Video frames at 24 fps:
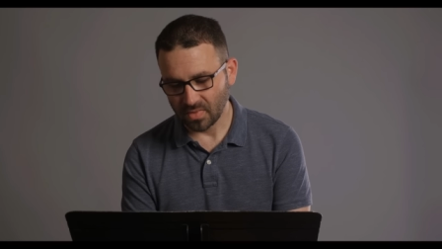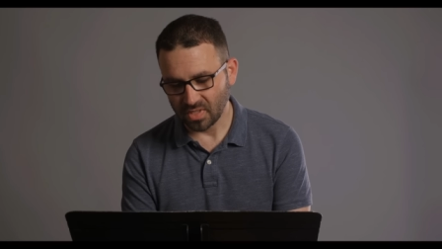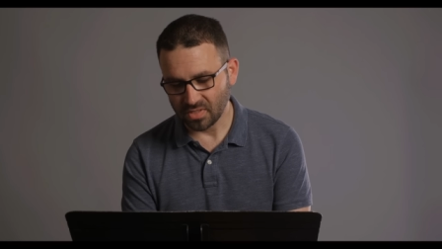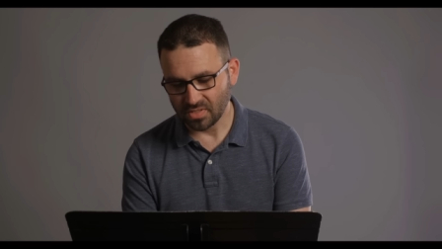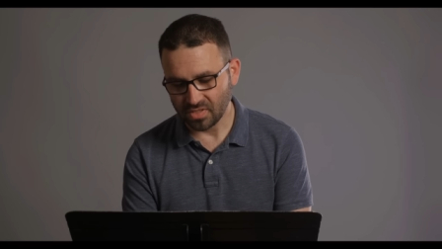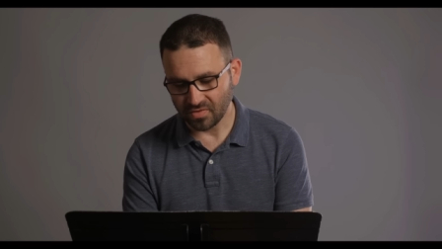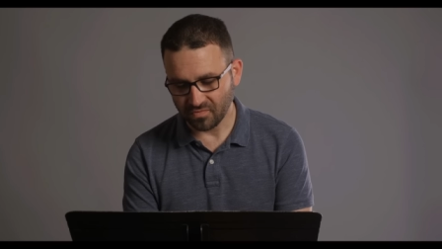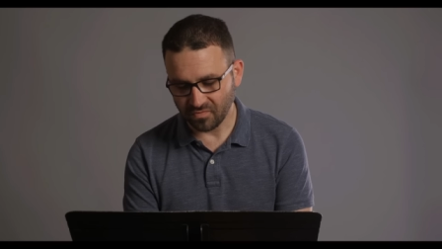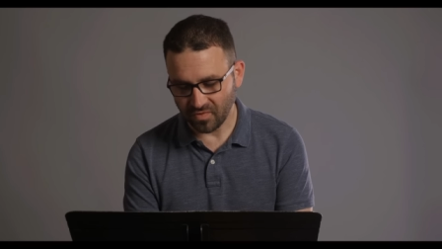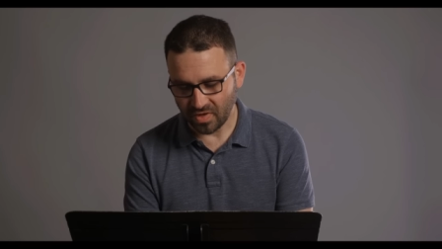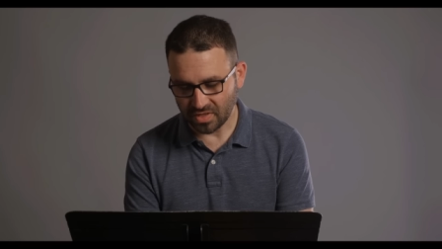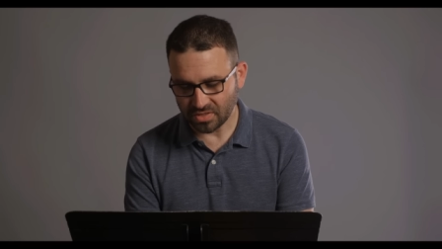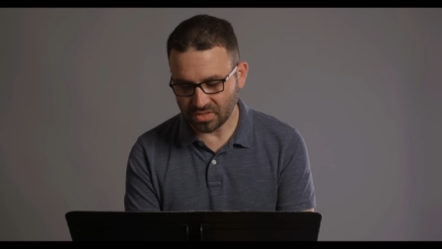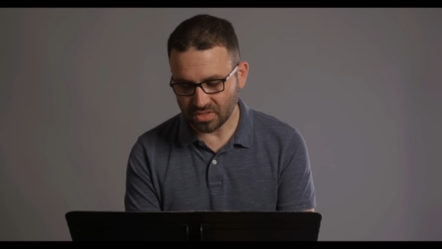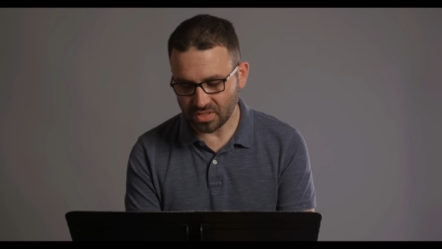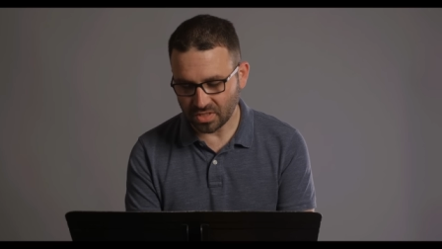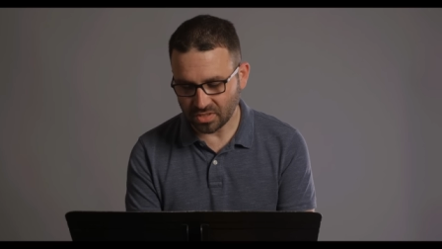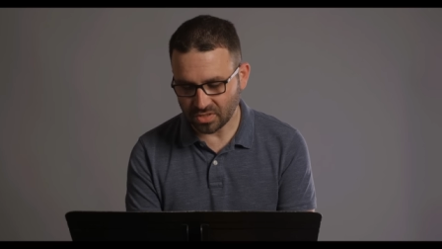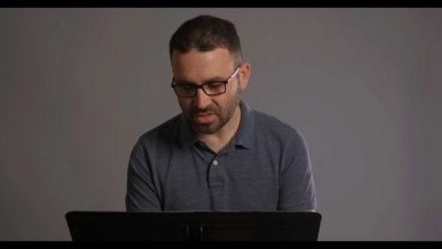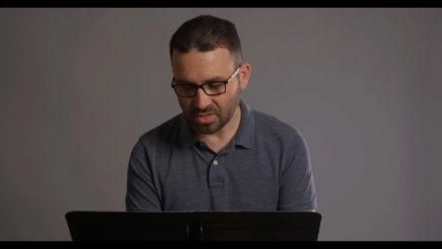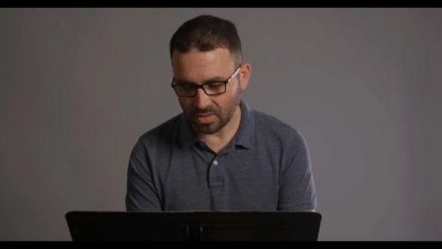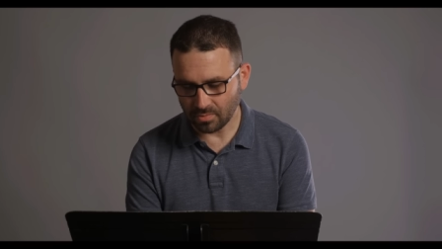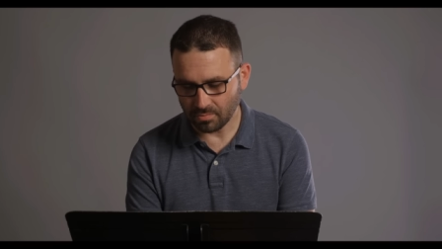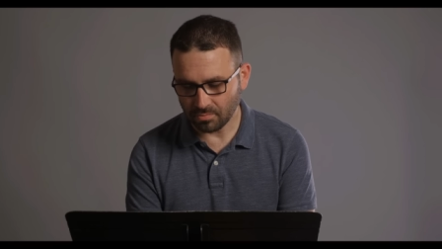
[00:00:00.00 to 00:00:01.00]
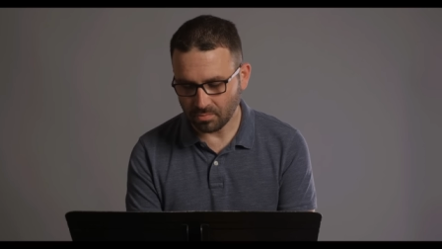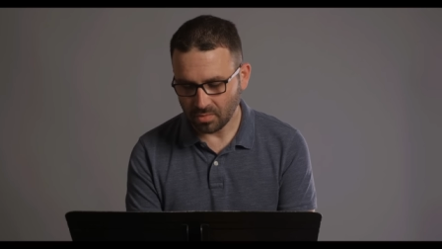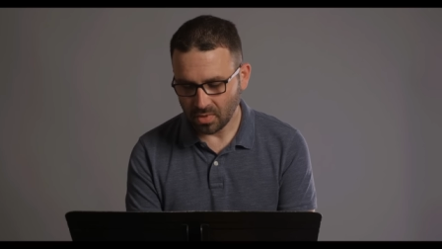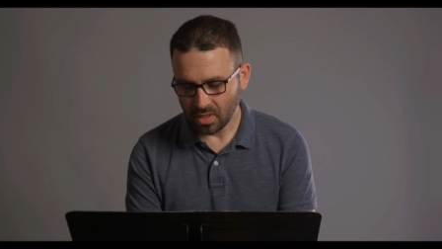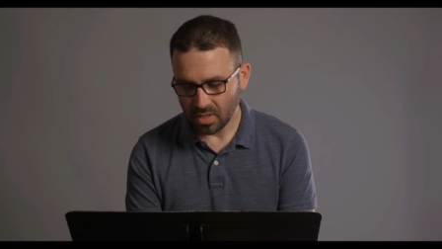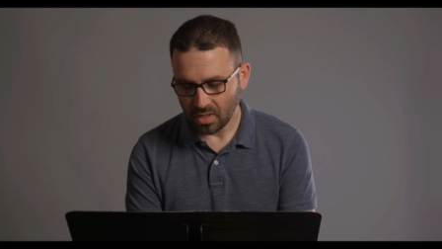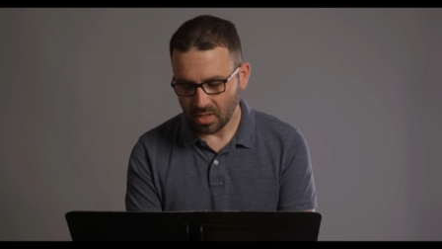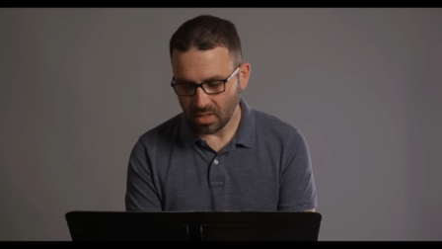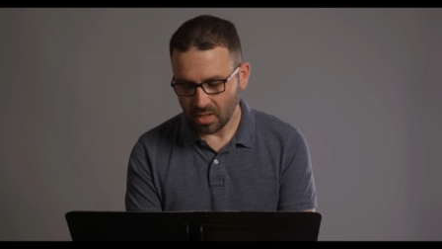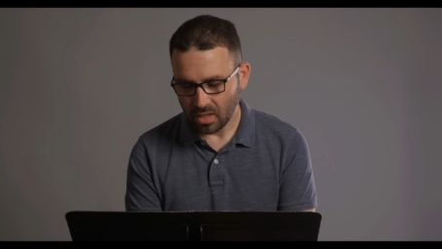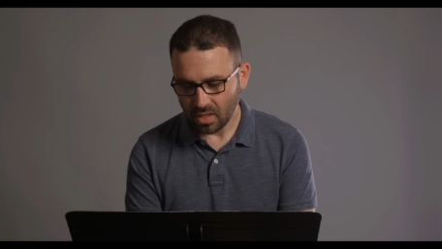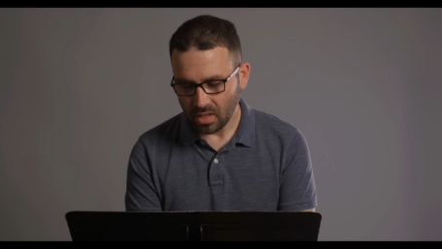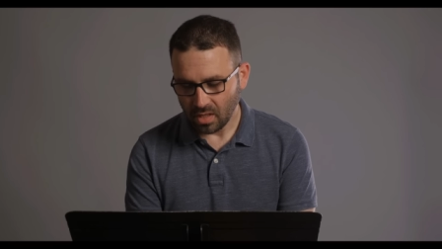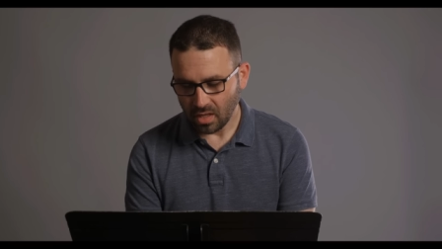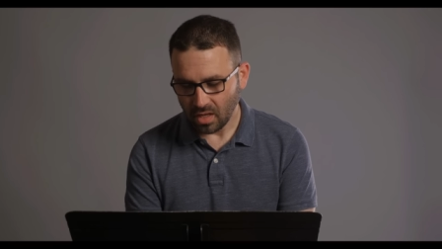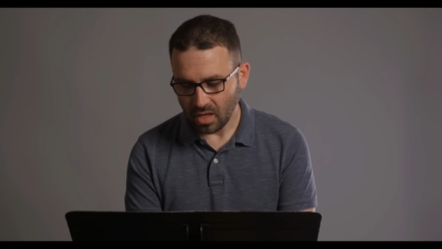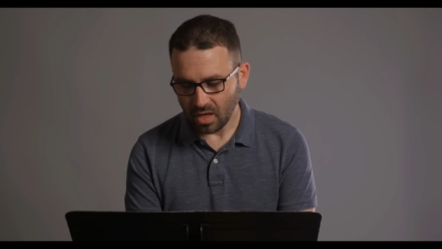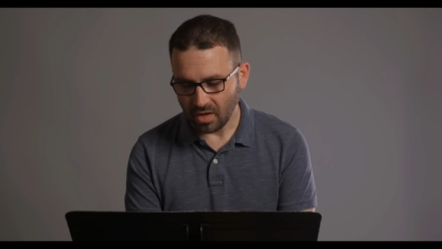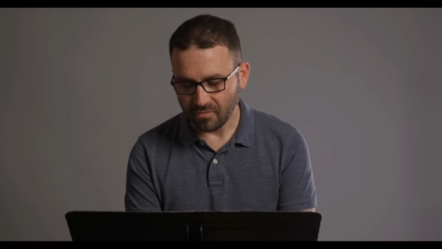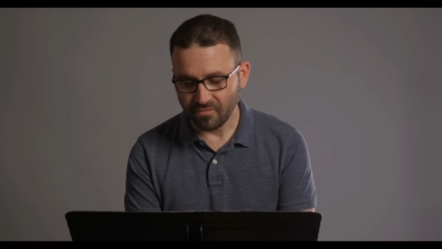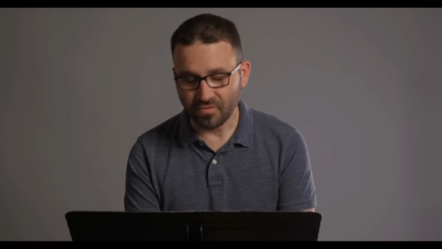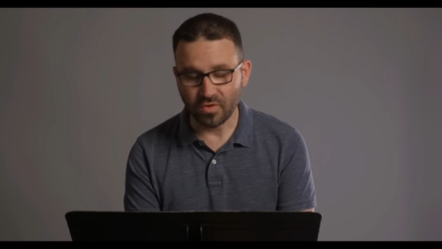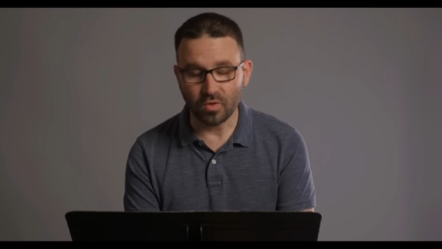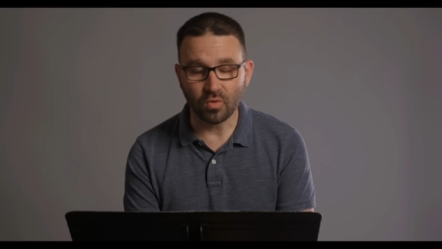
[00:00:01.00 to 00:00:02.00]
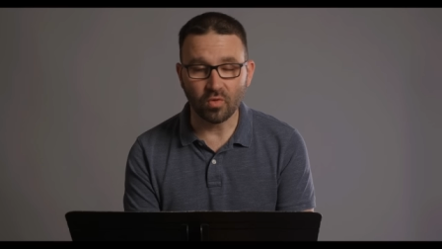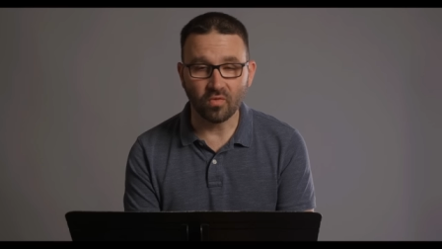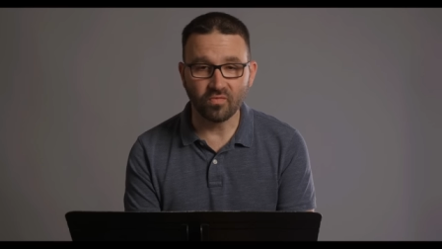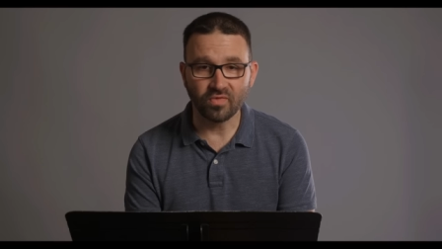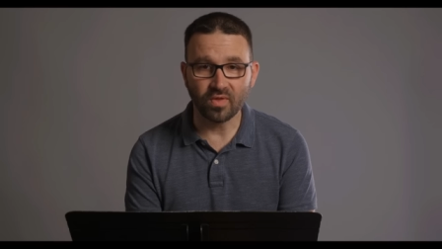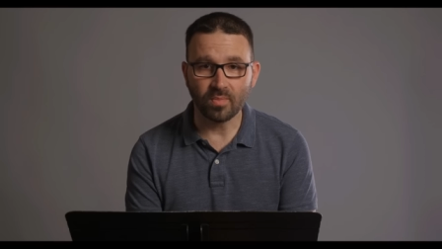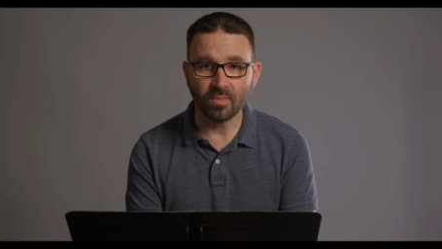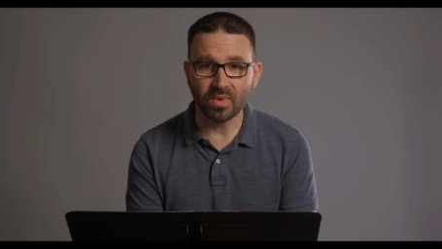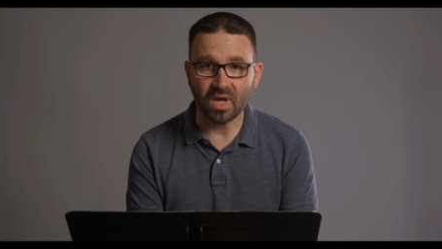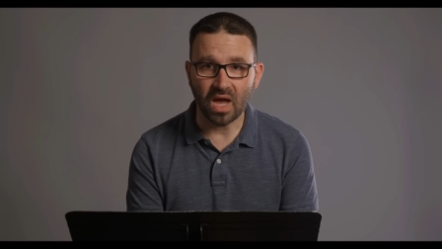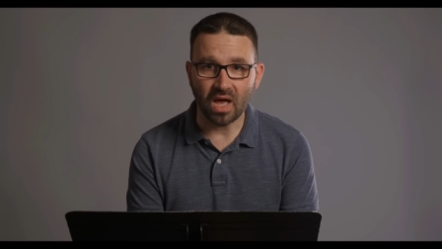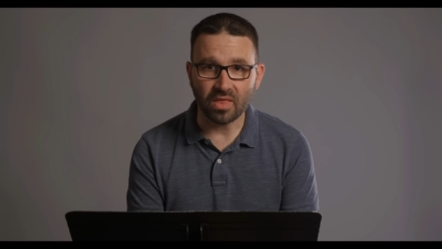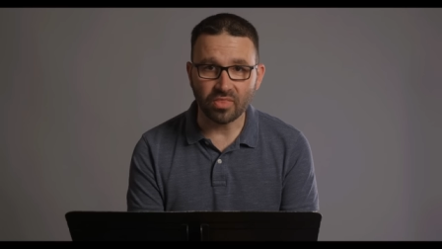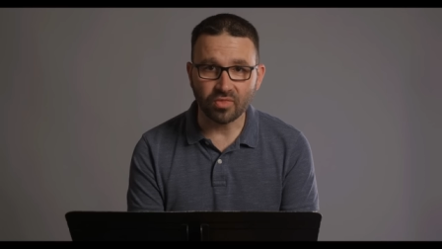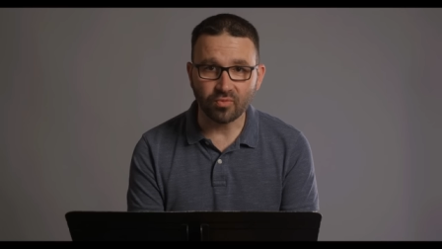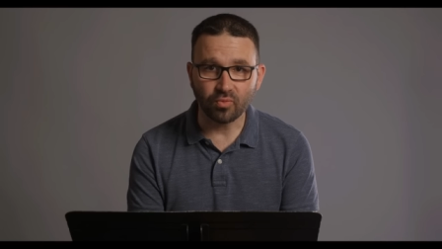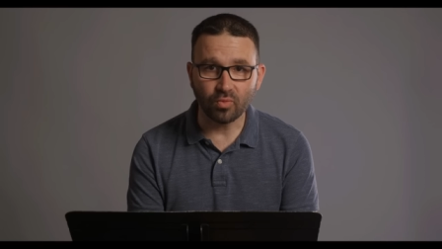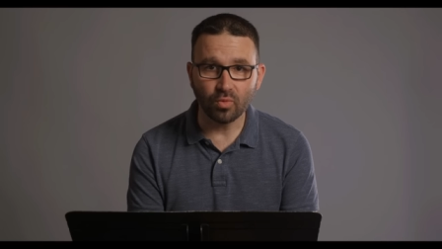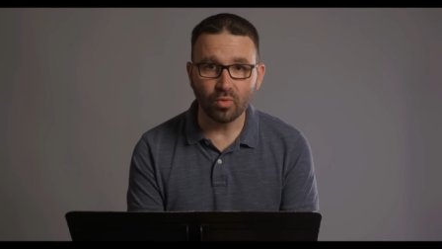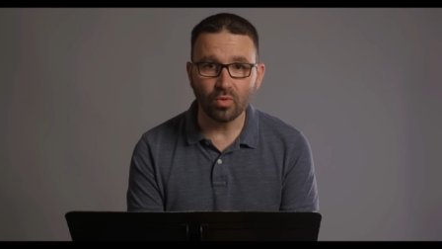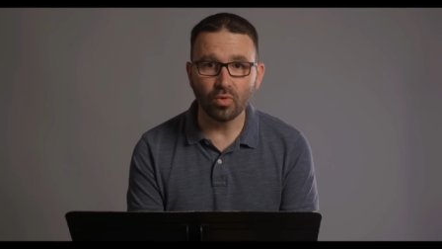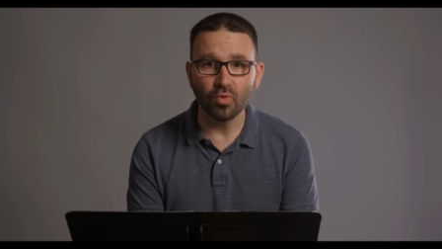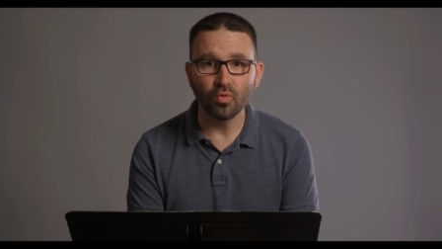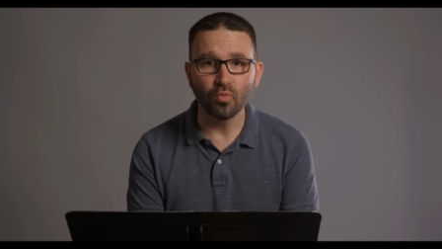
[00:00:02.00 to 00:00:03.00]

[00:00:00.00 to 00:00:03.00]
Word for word: defense system. A few of them got through,